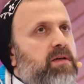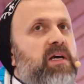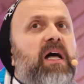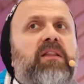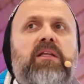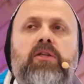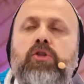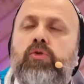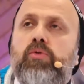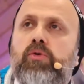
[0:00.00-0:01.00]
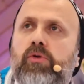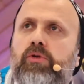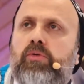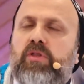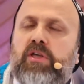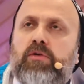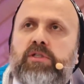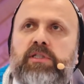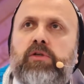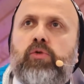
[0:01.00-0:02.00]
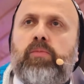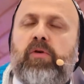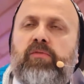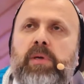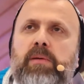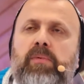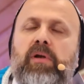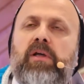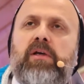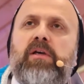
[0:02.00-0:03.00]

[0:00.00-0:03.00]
God didn't do good to those group of people.